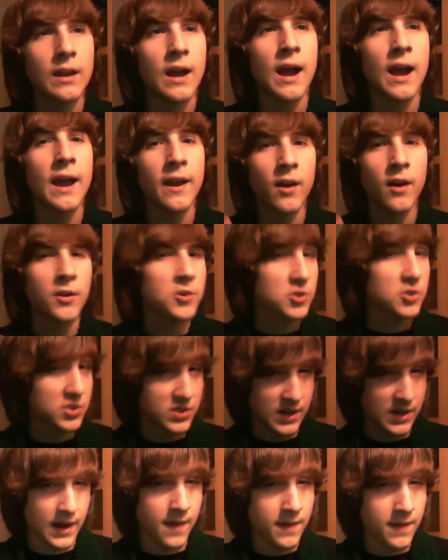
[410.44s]

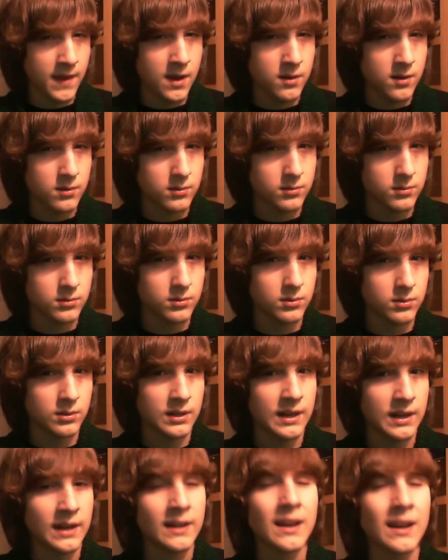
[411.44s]
understand that,
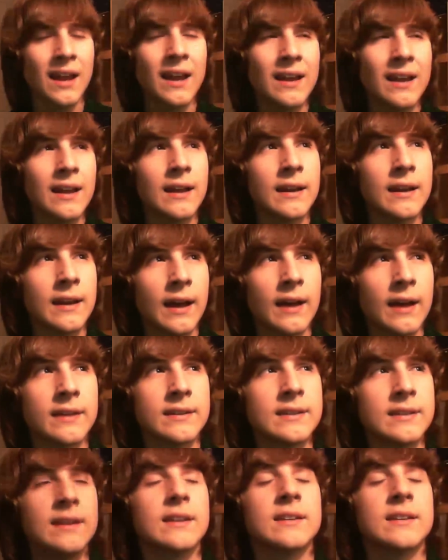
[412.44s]
and
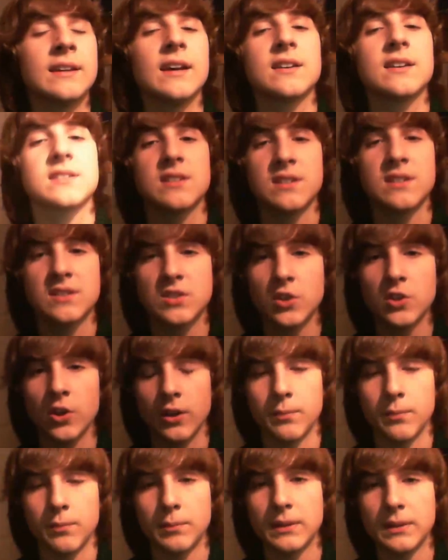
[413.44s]
yes, it's
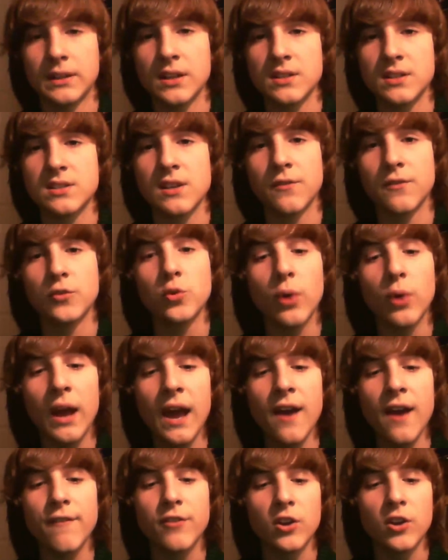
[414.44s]
good, because if you
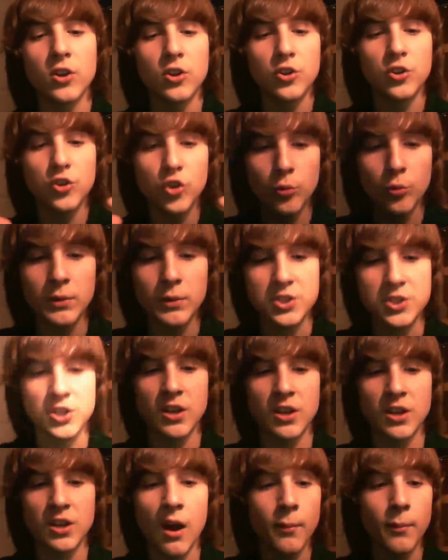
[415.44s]
have too much in
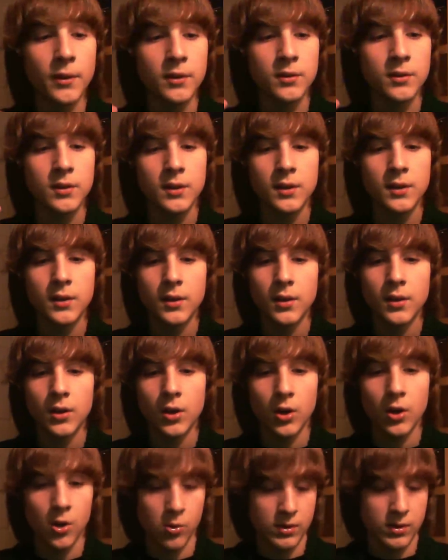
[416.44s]
common,
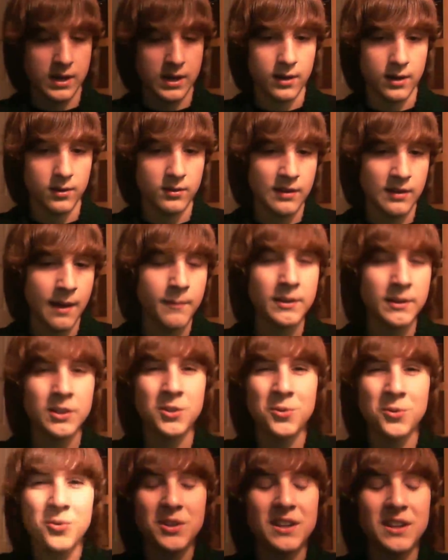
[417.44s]
okay. I
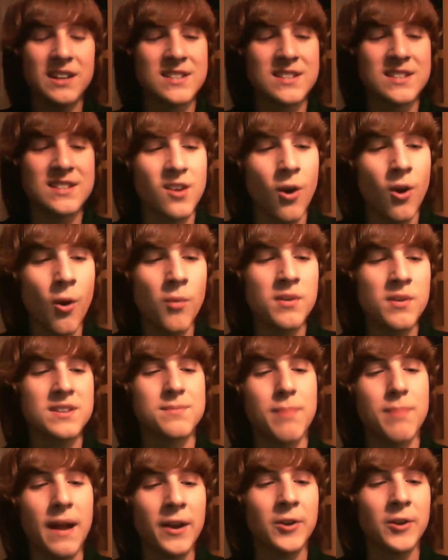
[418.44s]
mean, it's always
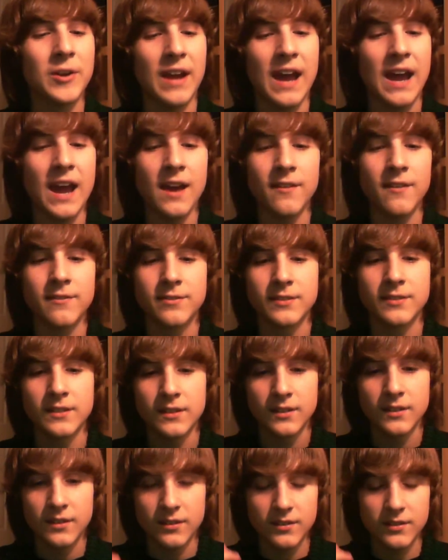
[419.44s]
better to have
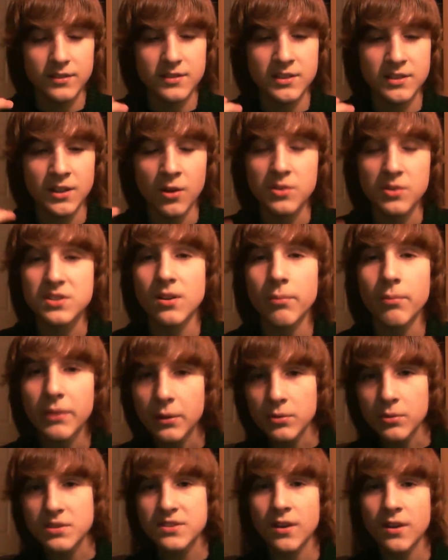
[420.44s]
something
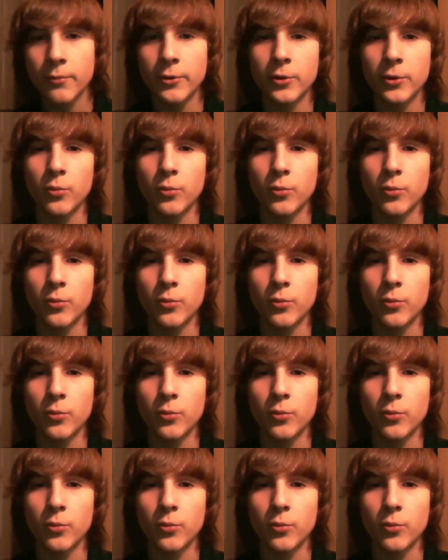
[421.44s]
with someone